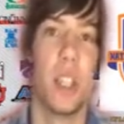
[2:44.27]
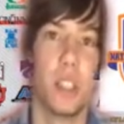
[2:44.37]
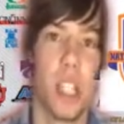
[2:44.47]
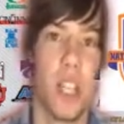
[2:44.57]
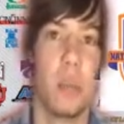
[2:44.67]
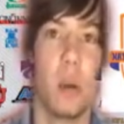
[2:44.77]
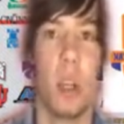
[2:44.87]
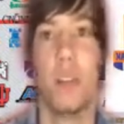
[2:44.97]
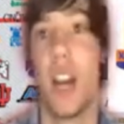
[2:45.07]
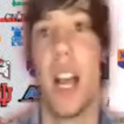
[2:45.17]
the other side of the
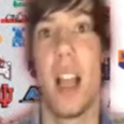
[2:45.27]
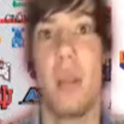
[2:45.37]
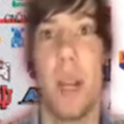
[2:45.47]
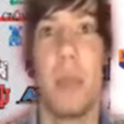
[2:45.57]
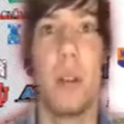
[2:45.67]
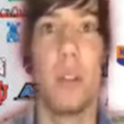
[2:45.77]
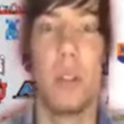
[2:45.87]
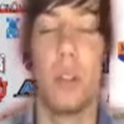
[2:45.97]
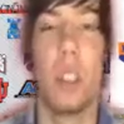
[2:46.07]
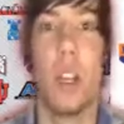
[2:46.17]
ball, you've got Alabama,
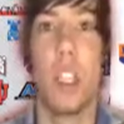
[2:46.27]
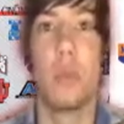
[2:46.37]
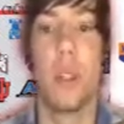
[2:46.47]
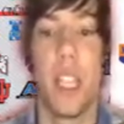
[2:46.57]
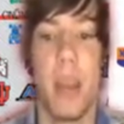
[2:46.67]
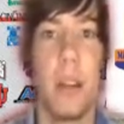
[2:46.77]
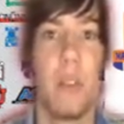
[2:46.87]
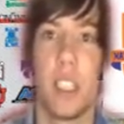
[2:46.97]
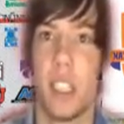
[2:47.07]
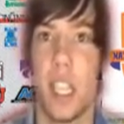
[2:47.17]
who's only lost one game, and
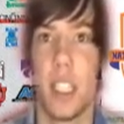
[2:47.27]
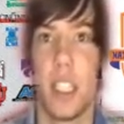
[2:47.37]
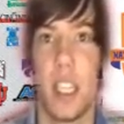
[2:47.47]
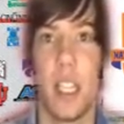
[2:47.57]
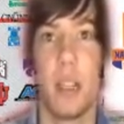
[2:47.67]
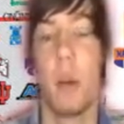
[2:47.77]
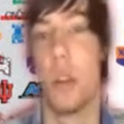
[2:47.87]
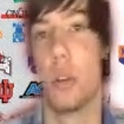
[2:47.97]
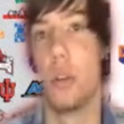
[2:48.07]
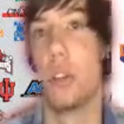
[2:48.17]
it was to Texas A&M
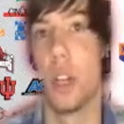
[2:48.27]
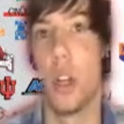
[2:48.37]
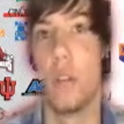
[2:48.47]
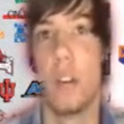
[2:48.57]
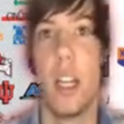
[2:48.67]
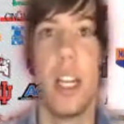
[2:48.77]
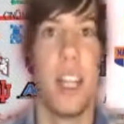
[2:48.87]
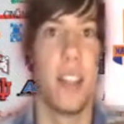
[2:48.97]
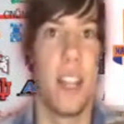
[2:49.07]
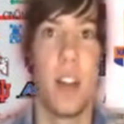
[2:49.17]
on their own turf.
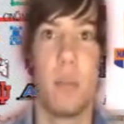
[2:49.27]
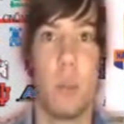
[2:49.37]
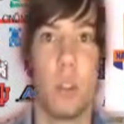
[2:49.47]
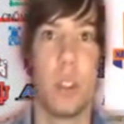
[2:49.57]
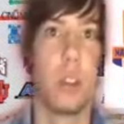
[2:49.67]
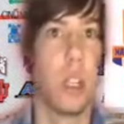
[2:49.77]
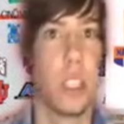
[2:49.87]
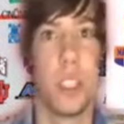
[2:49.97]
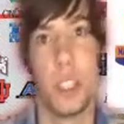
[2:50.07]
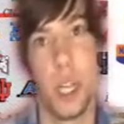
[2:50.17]
And that, of course,
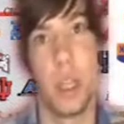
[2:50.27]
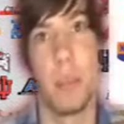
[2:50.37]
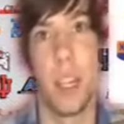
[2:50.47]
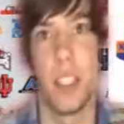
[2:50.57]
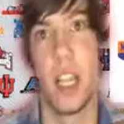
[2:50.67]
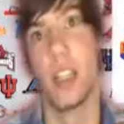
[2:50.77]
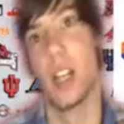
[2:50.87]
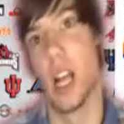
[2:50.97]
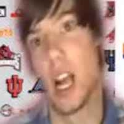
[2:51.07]
launched Johnny Manziel into the